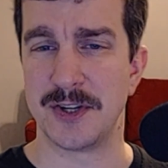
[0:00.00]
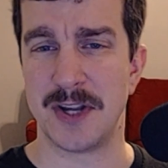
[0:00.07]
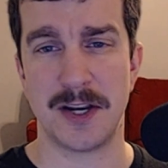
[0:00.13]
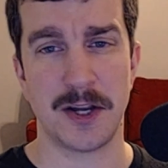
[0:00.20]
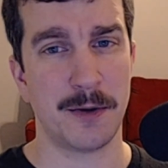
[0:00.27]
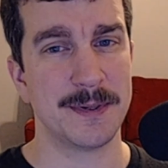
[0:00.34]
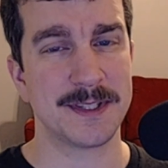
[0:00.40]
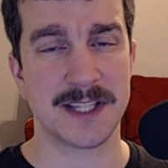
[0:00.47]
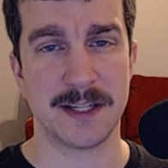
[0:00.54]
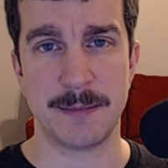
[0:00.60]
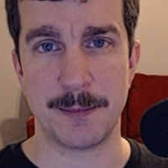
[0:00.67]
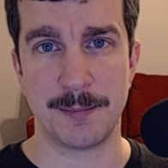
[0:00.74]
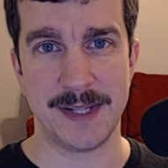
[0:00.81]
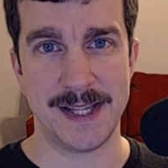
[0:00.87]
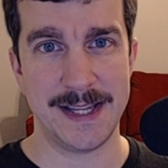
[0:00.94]
You're not always going to
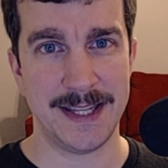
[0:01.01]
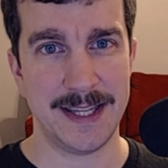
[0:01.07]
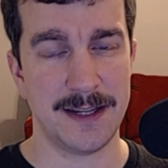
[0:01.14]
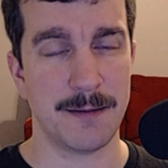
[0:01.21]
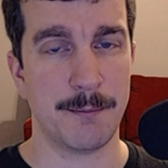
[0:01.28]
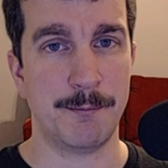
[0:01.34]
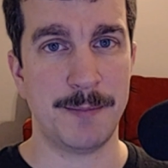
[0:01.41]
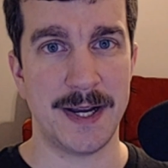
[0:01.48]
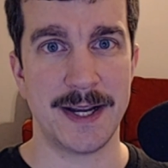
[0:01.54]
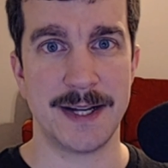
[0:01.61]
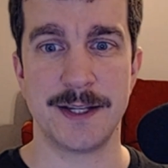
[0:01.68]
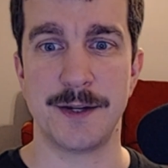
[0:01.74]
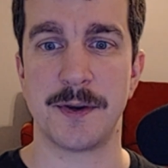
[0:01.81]
be playing it, but